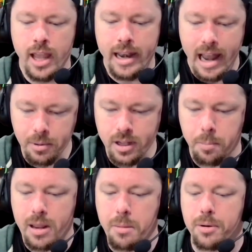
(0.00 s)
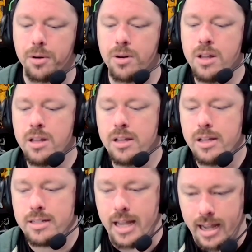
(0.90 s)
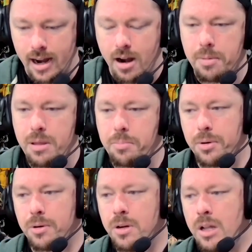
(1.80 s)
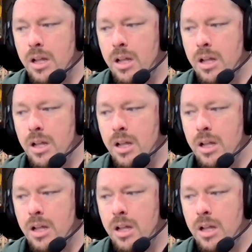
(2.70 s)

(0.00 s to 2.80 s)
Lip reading: enable their people, take care of people.